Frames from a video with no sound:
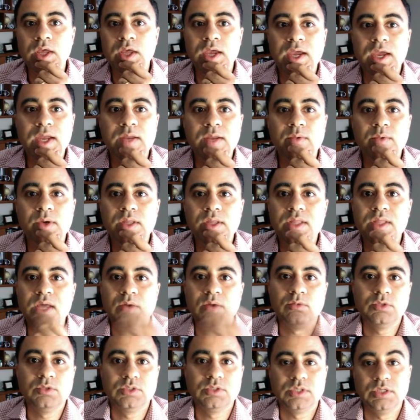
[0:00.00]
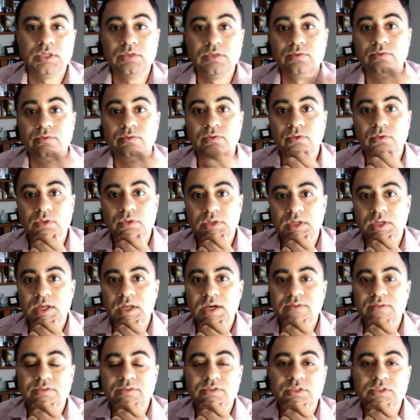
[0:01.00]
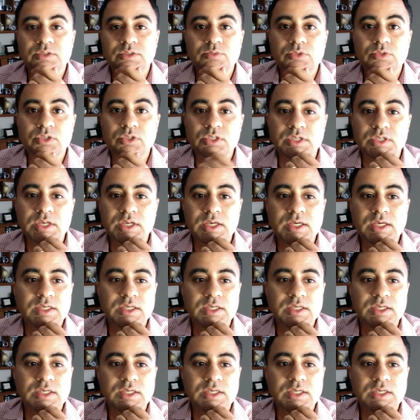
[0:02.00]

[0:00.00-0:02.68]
Anyway, that was it for the live stream today.